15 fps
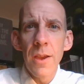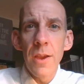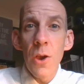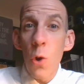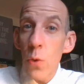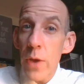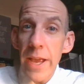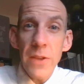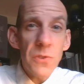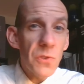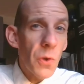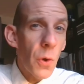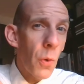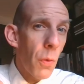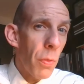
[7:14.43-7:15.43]
Okay,
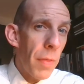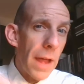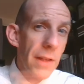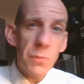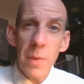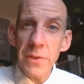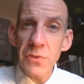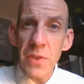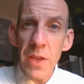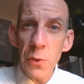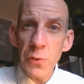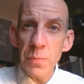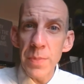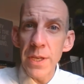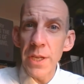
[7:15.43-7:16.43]
so that's my
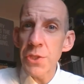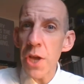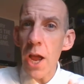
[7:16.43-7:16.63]
sales pitch.